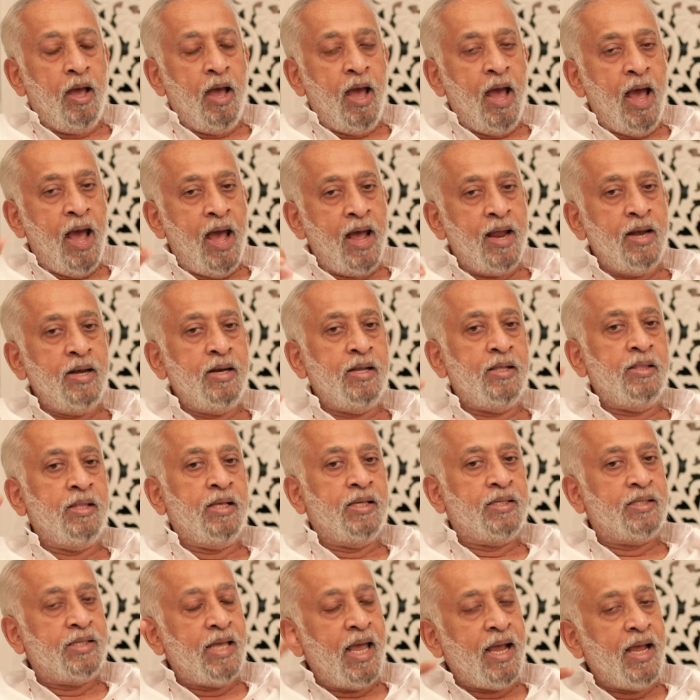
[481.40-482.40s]
And the
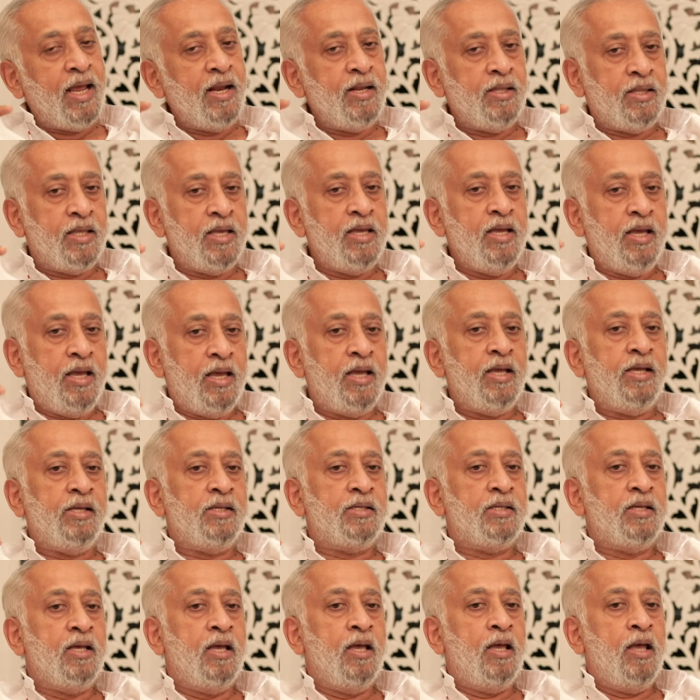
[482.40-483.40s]
second thing
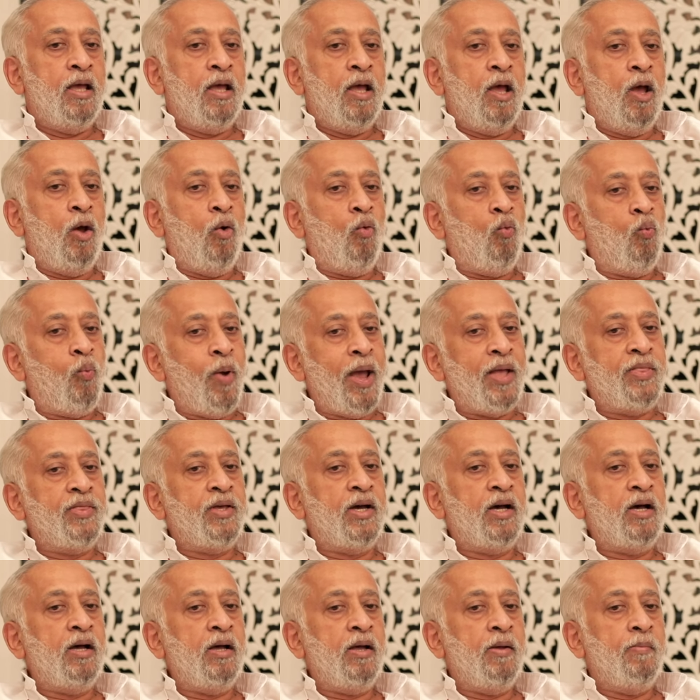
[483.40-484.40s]
is
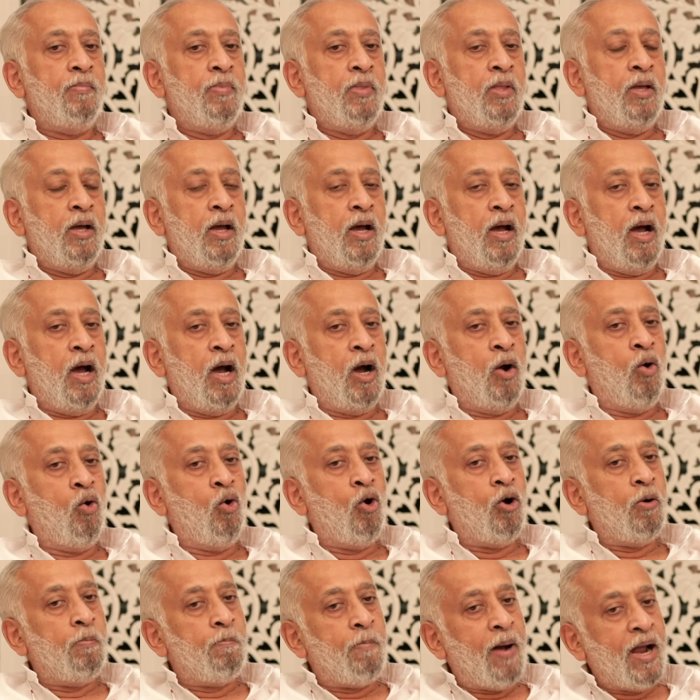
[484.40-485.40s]
whether a
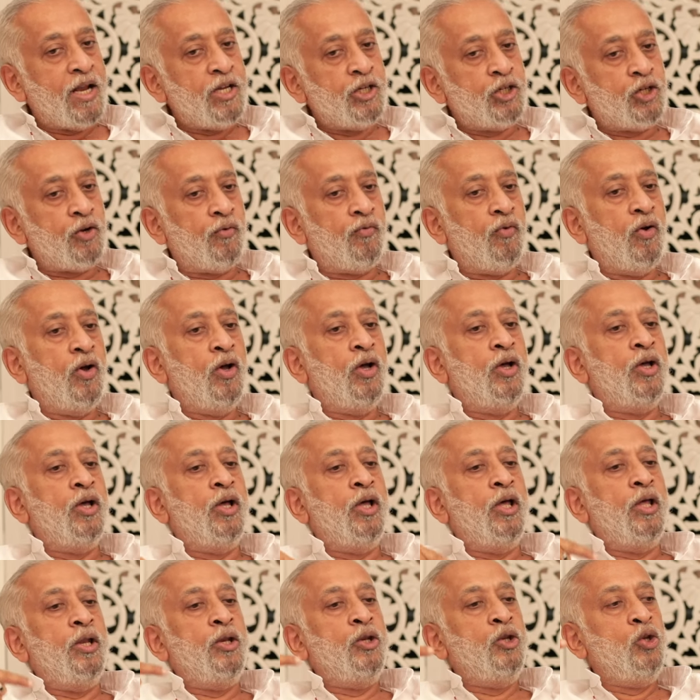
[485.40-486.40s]
whole bunch of
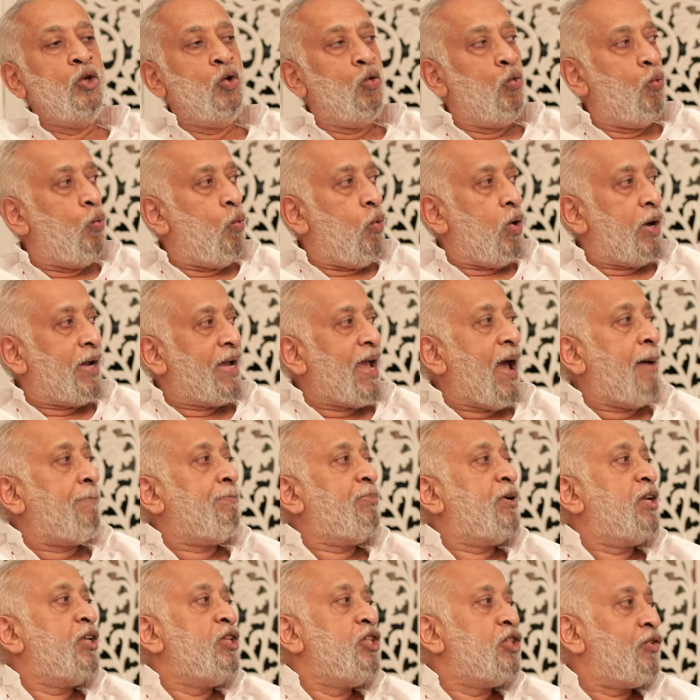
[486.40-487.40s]
new
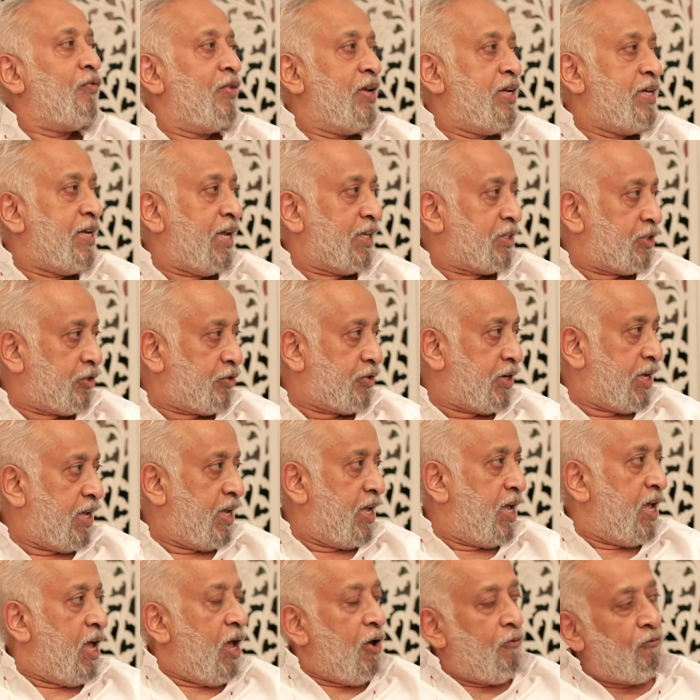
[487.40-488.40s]
captains of industry
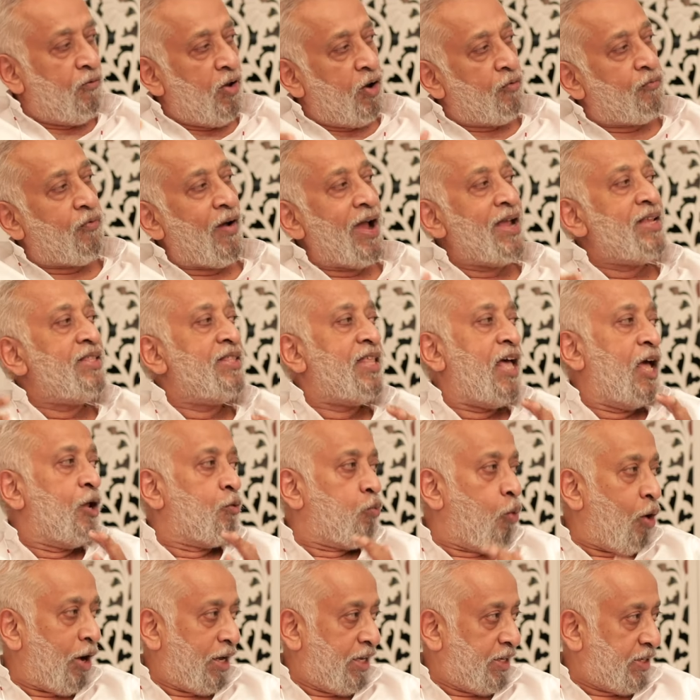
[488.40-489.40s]
will find their
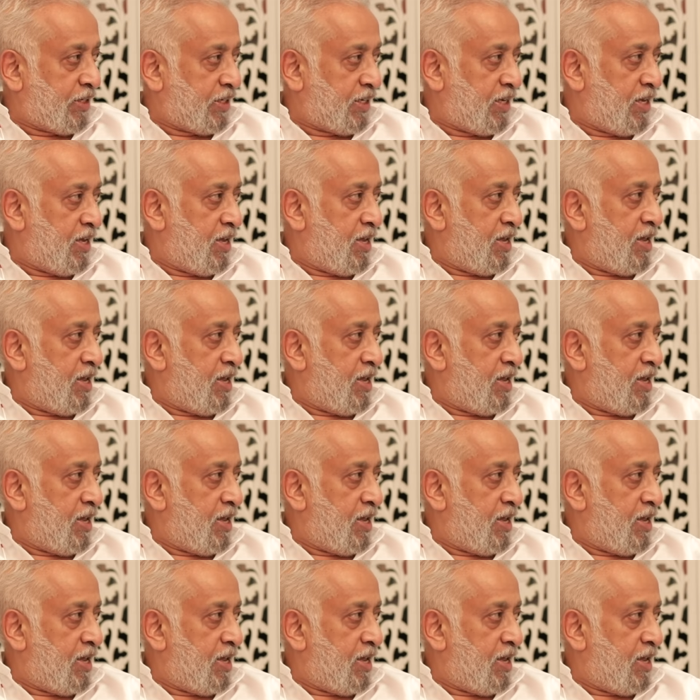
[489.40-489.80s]
voice,